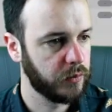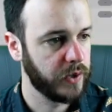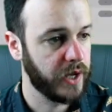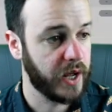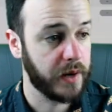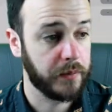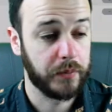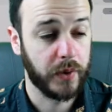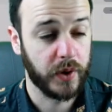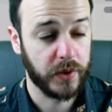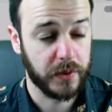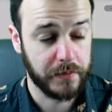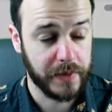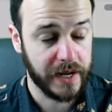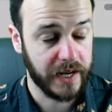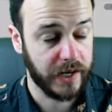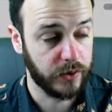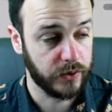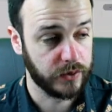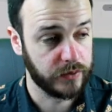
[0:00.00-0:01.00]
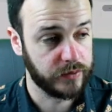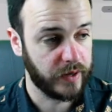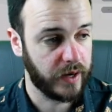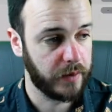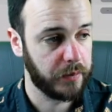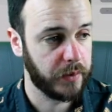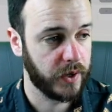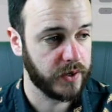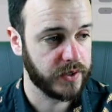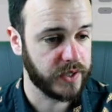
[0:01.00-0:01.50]
we had both a man on the far
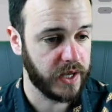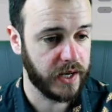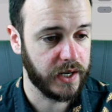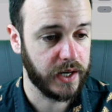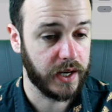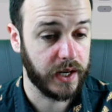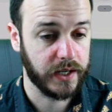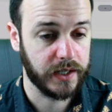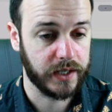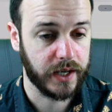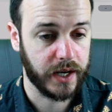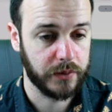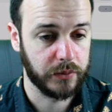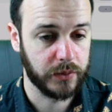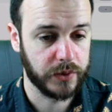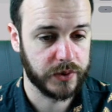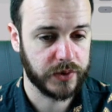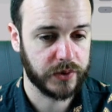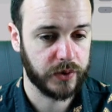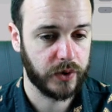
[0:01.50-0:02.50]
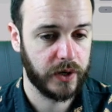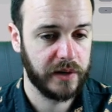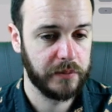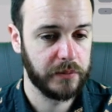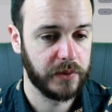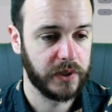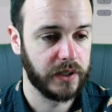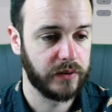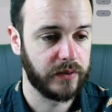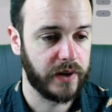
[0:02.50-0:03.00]
post and Andy Cade Watts
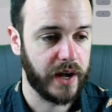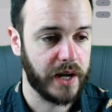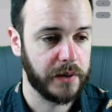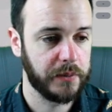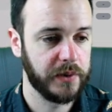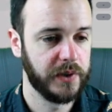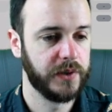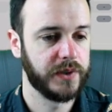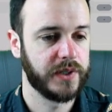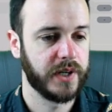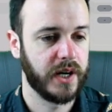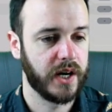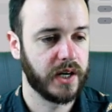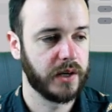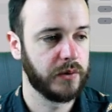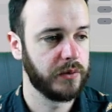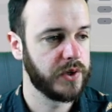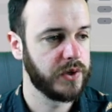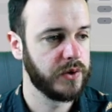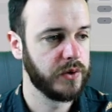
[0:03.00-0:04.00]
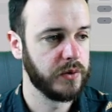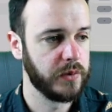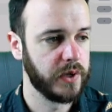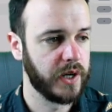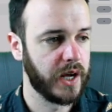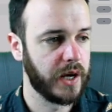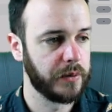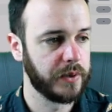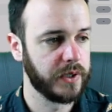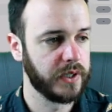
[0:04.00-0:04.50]
scrambling. If it had been on target, we should have been
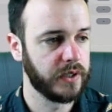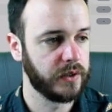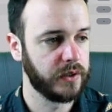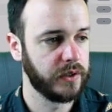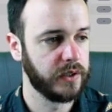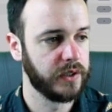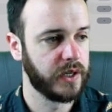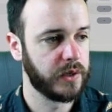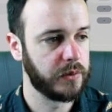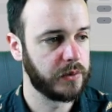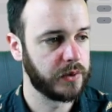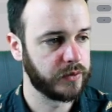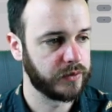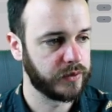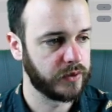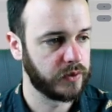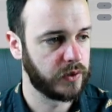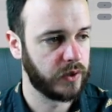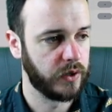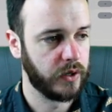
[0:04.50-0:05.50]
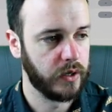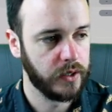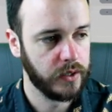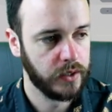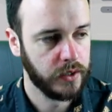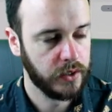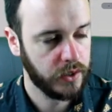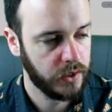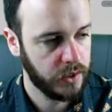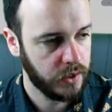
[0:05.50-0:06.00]
able to clear that one off the line.
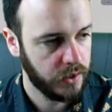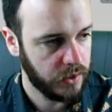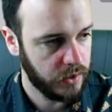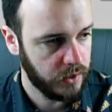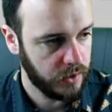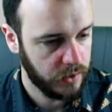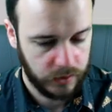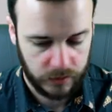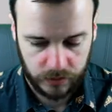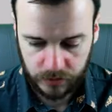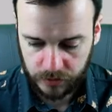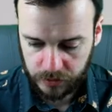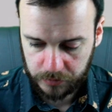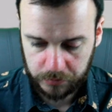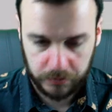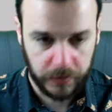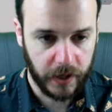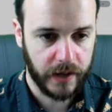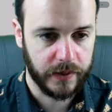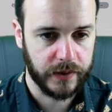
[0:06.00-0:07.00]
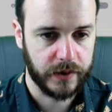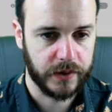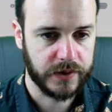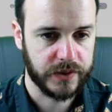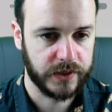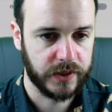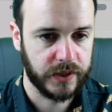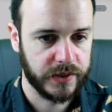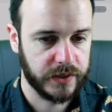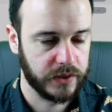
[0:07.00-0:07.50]
But there are
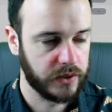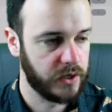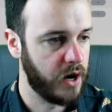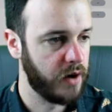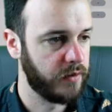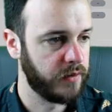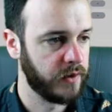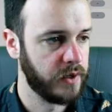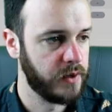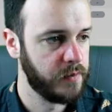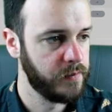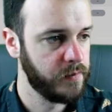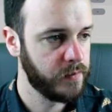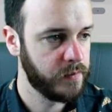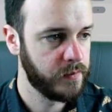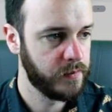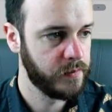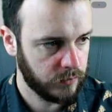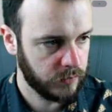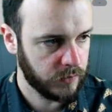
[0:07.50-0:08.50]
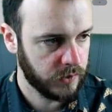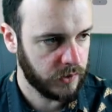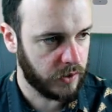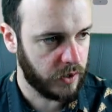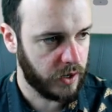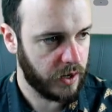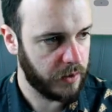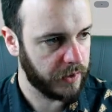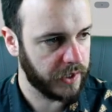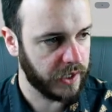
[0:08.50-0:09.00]
signs of life in him. All
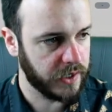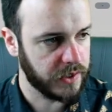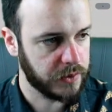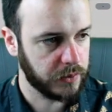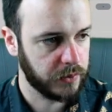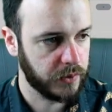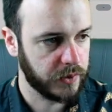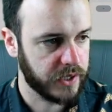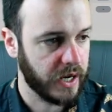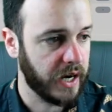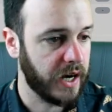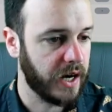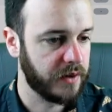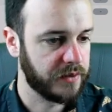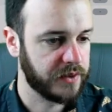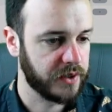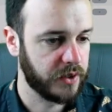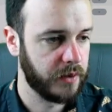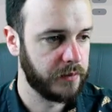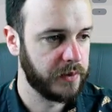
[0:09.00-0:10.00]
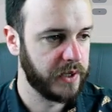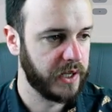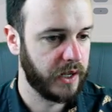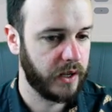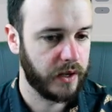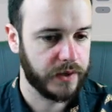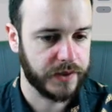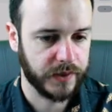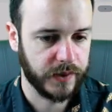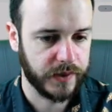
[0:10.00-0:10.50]
right, we're getting towards half-time now,
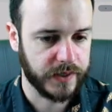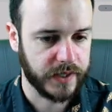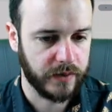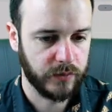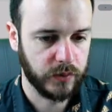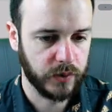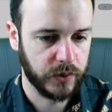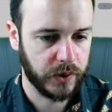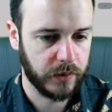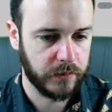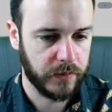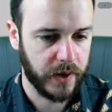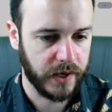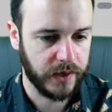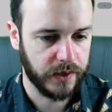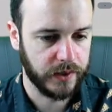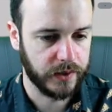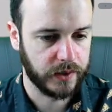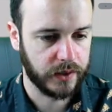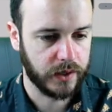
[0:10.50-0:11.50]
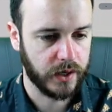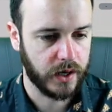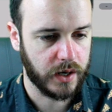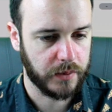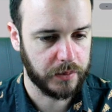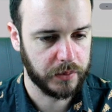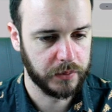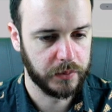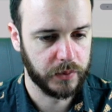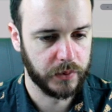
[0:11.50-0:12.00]
so let's have a look at making a
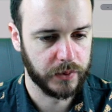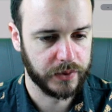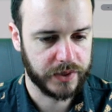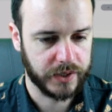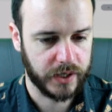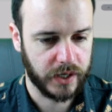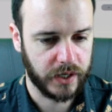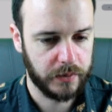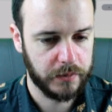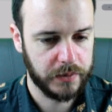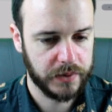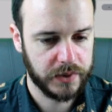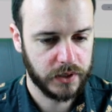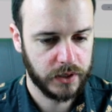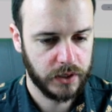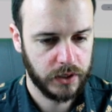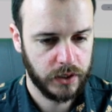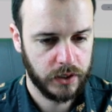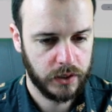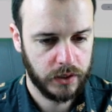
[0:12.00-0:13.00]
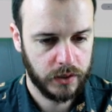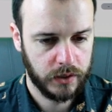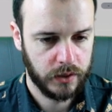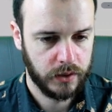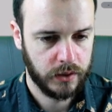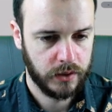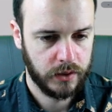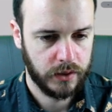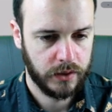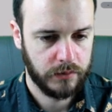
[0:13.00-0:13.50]
couple more subs.
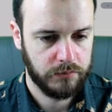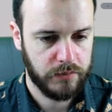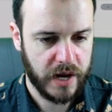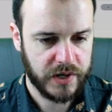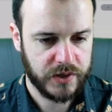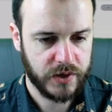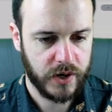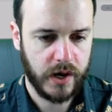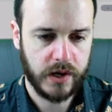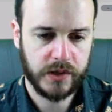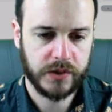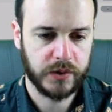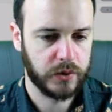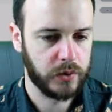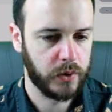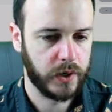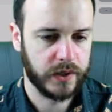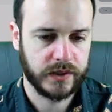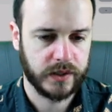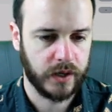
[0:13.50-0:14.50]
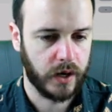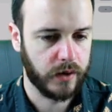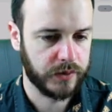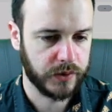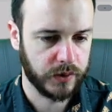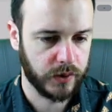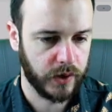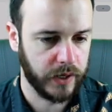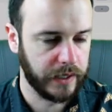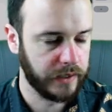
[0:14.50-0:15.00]
Match ratings are always tough to
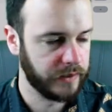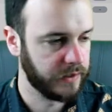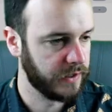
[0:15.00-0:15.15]
read in